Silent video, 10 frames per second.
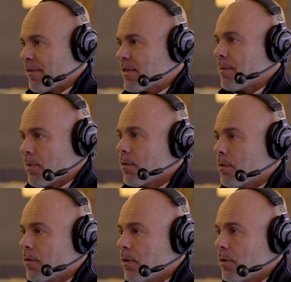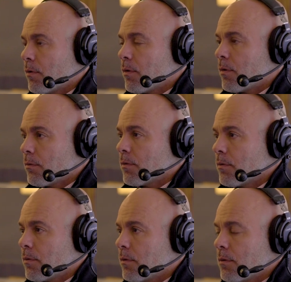obviously, I mean, I don't want the secrets. I mean,
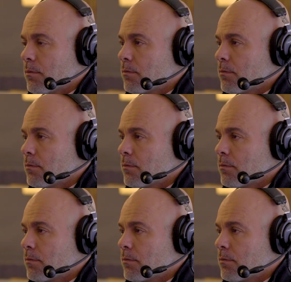I'm not